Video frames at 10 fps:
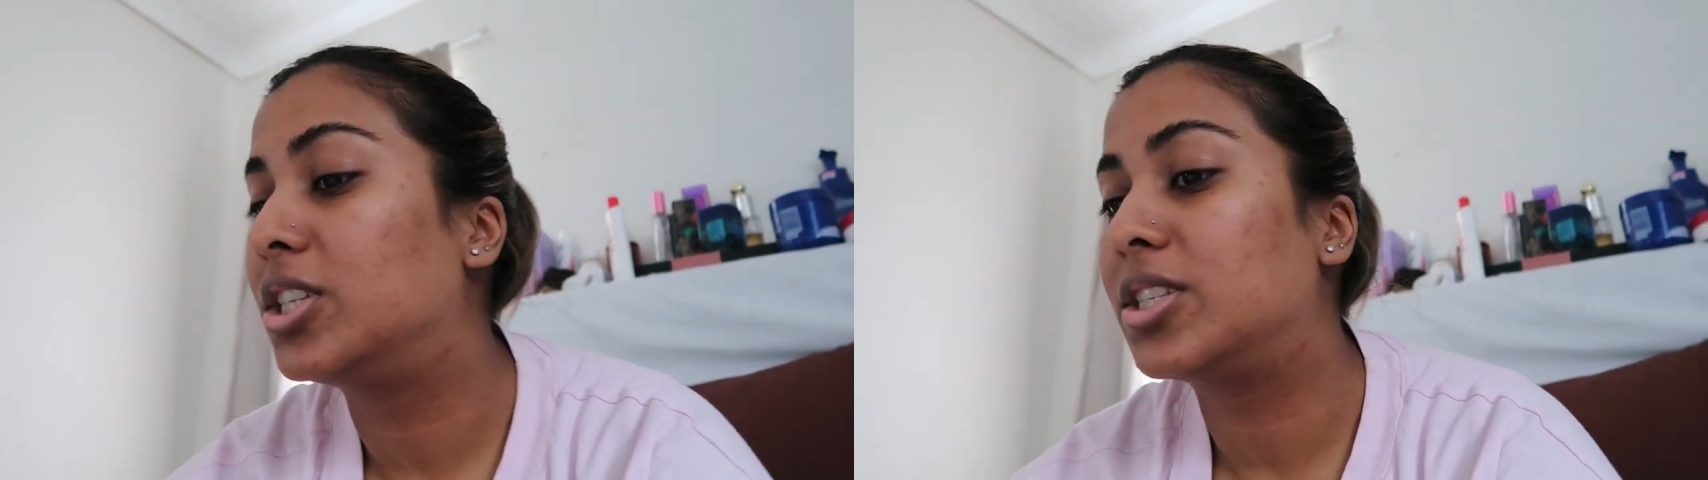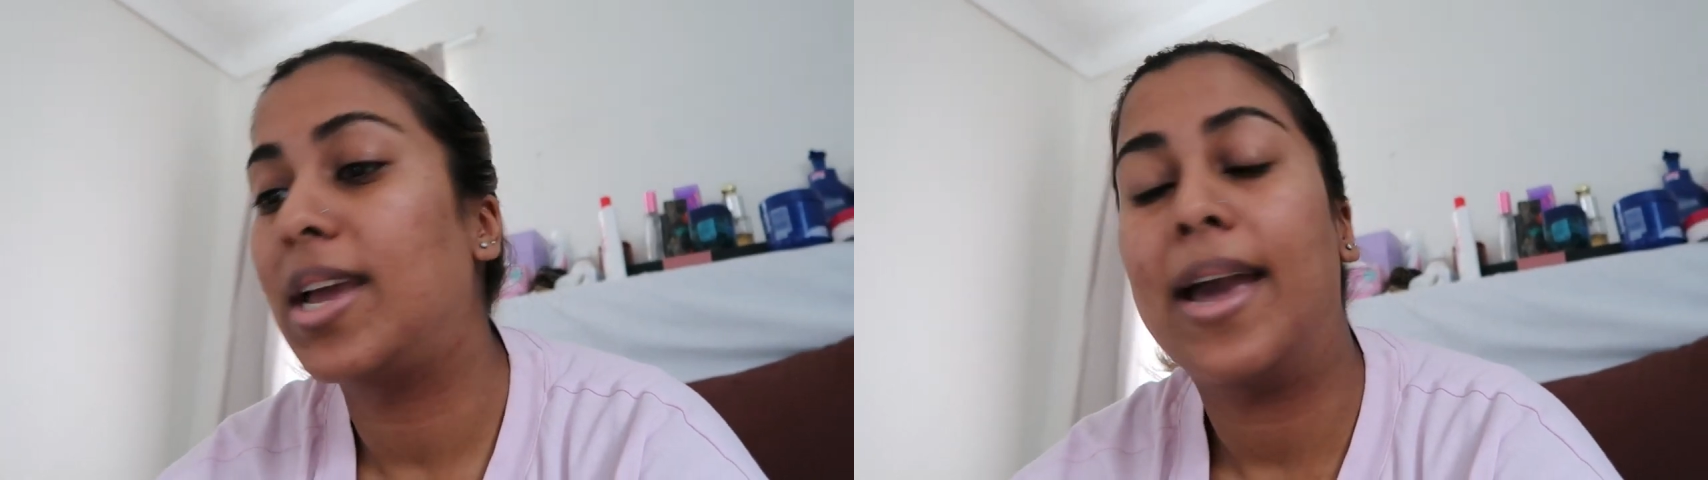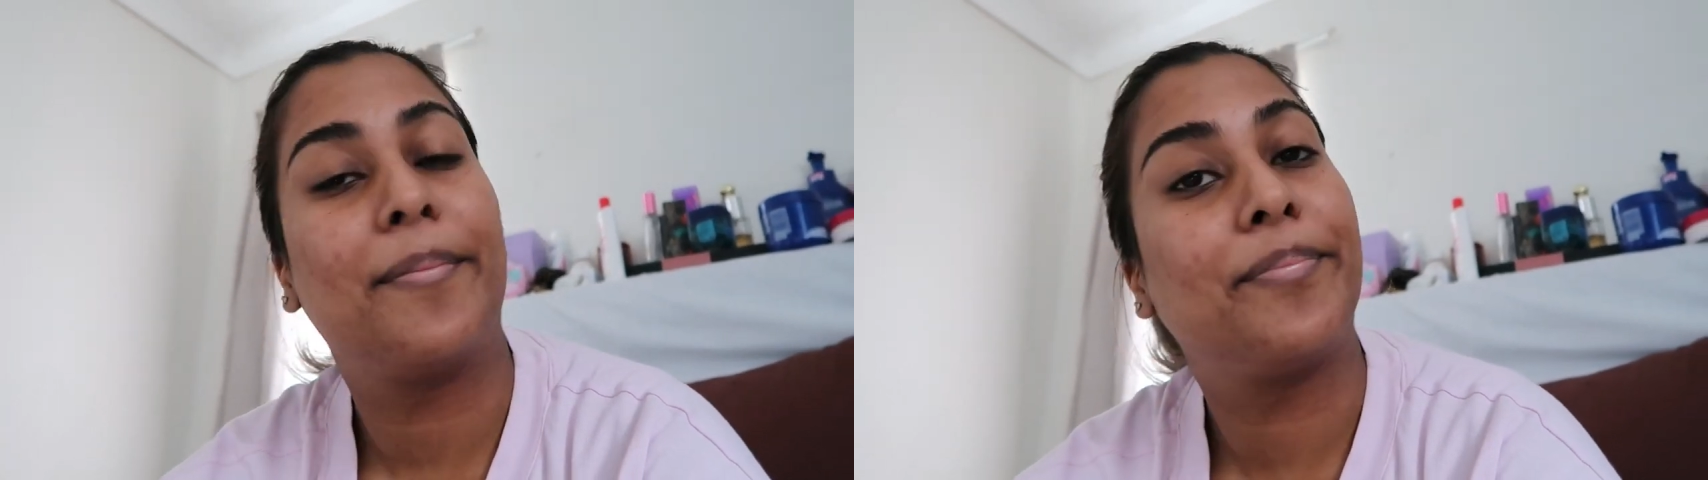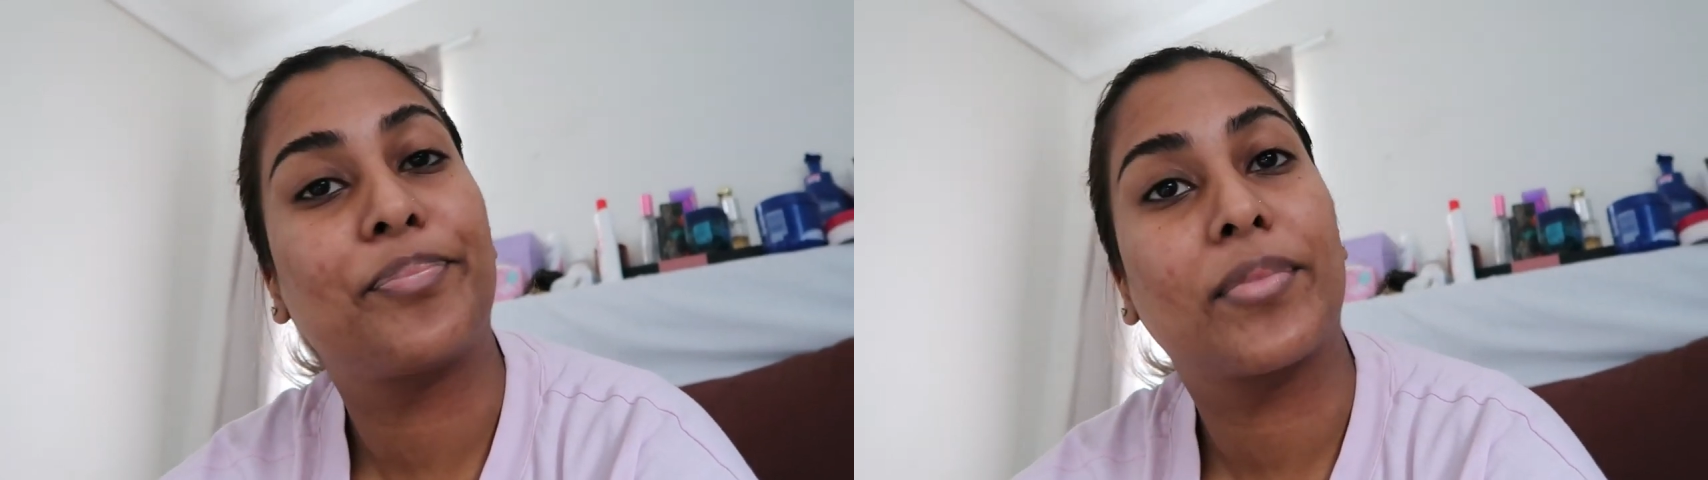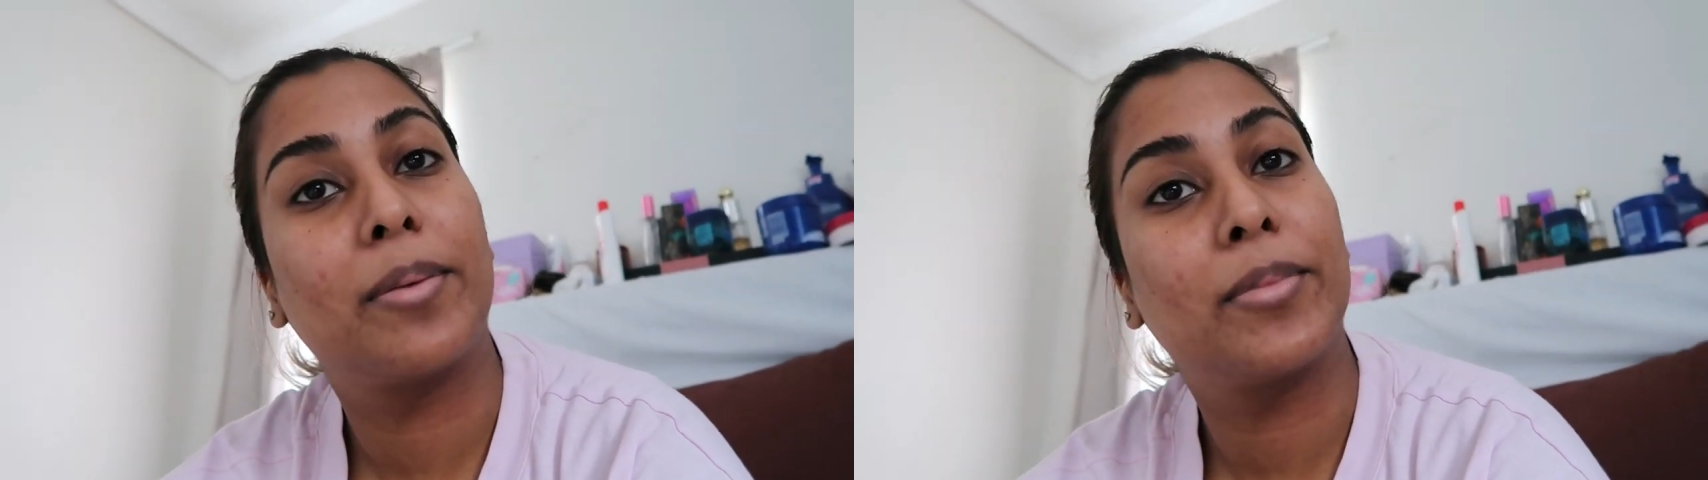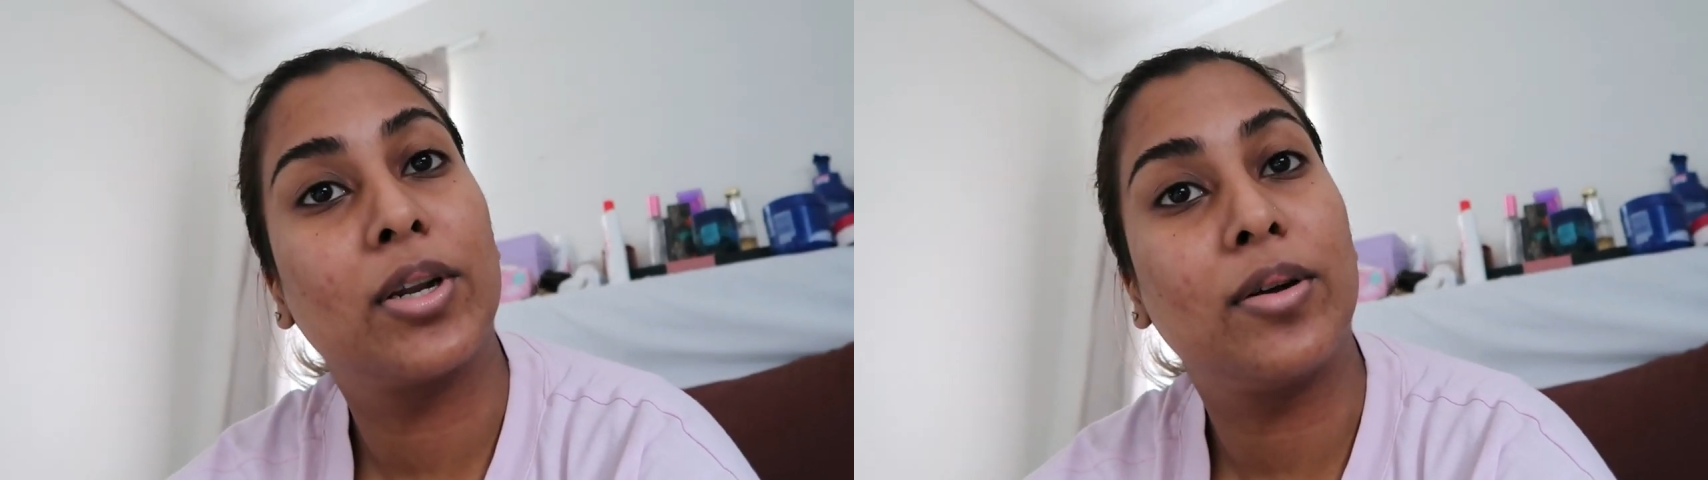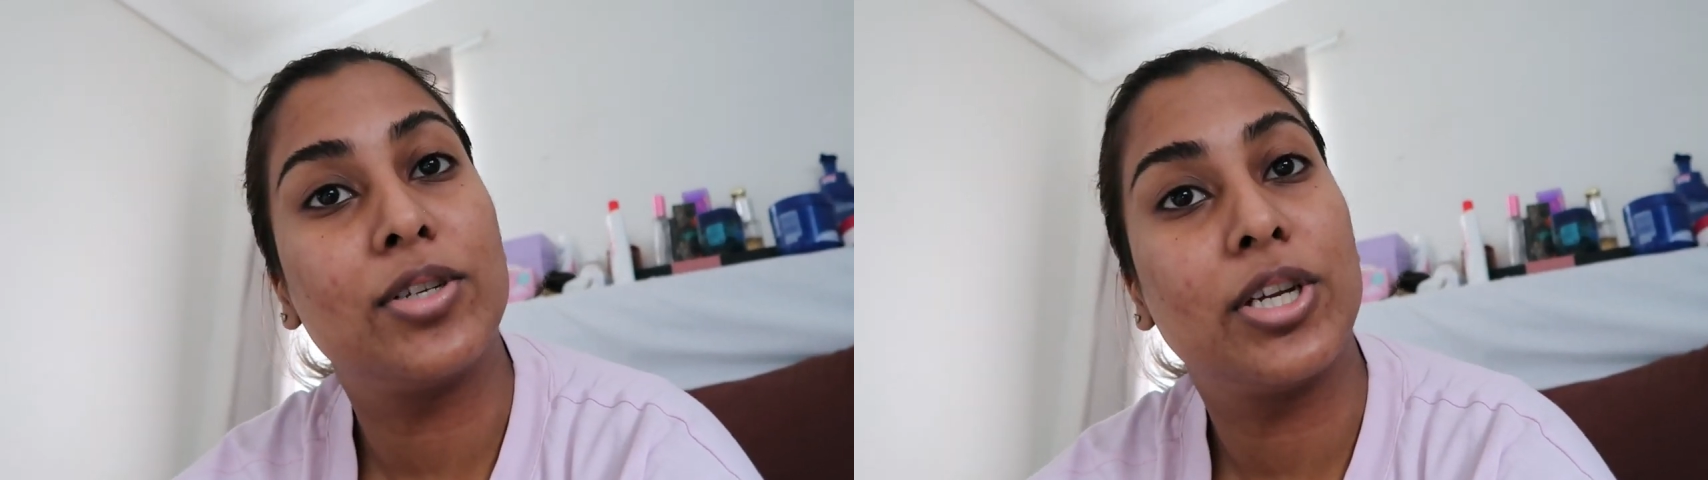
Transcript: so yeah i'm gonna go